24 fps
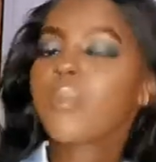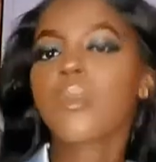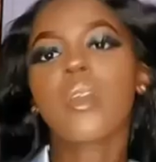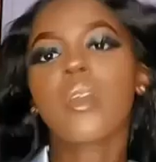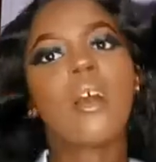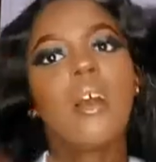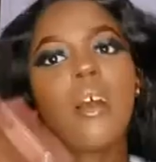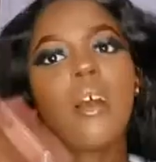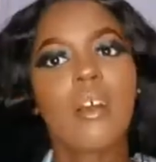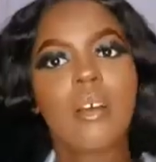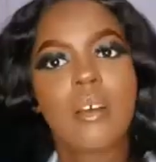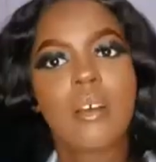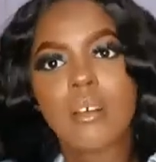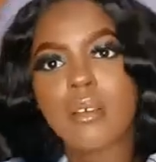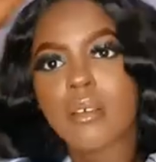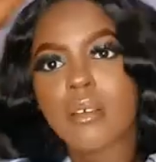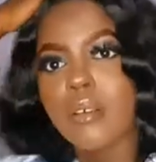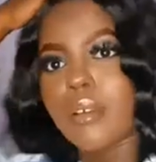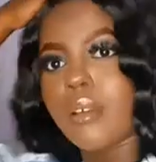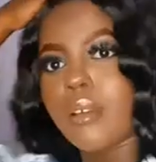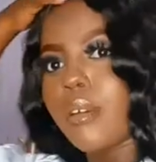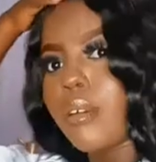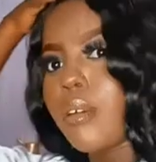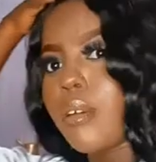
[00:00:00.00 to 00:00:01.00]
Ah,
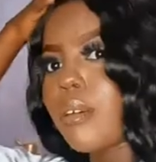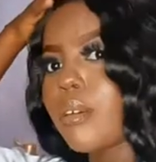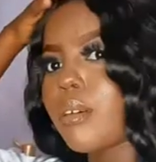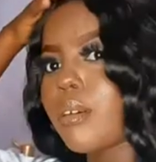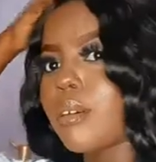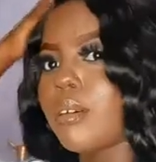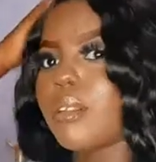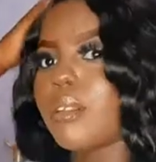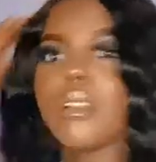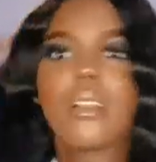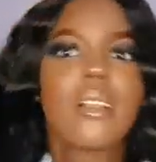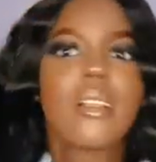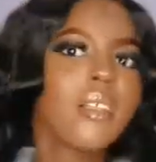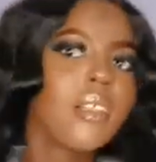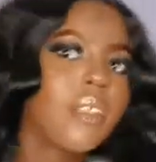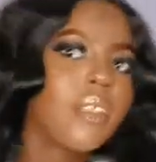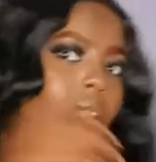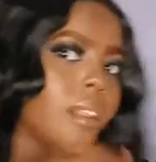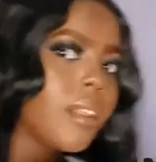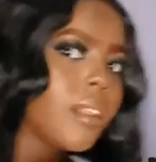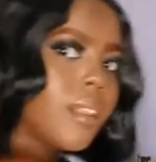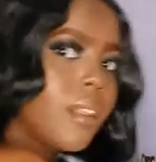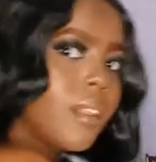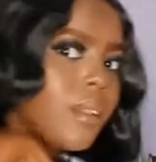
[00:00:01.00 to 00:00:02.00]
girl,
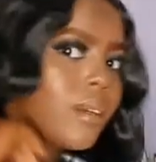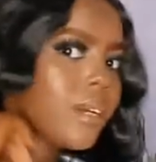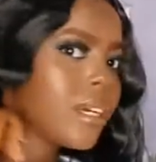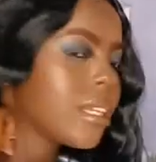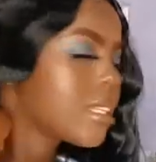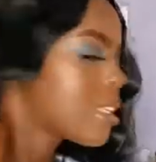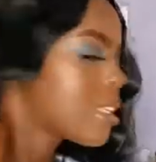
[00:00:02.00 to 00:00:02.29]
look at the